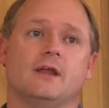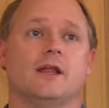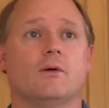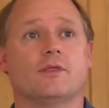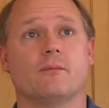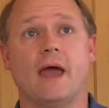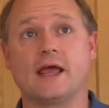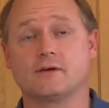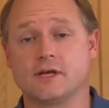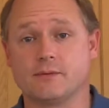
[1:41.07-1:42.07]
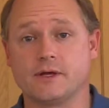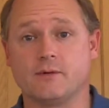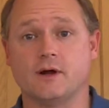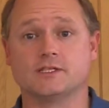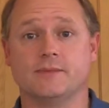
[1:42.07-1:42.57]
Now, what the bank typically
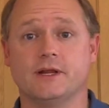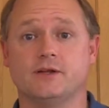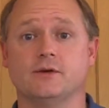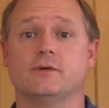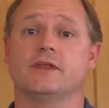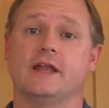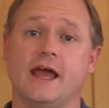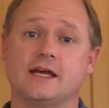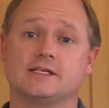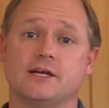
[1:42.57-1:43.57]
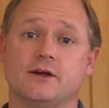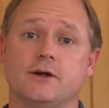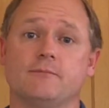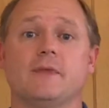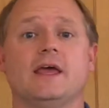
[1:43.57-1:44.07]
wants me to do with an
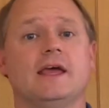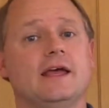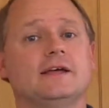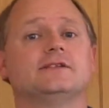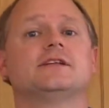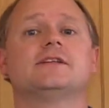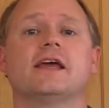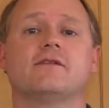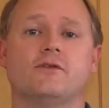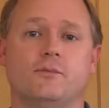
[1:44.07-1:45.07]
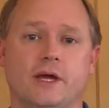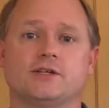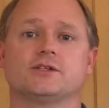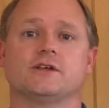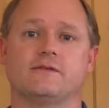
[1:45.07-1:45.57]
exterior is to take a few
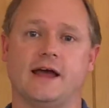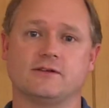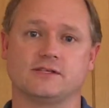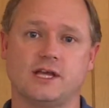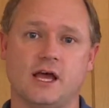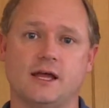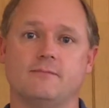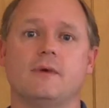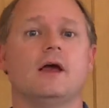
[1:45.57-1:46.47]
pictures of the outside,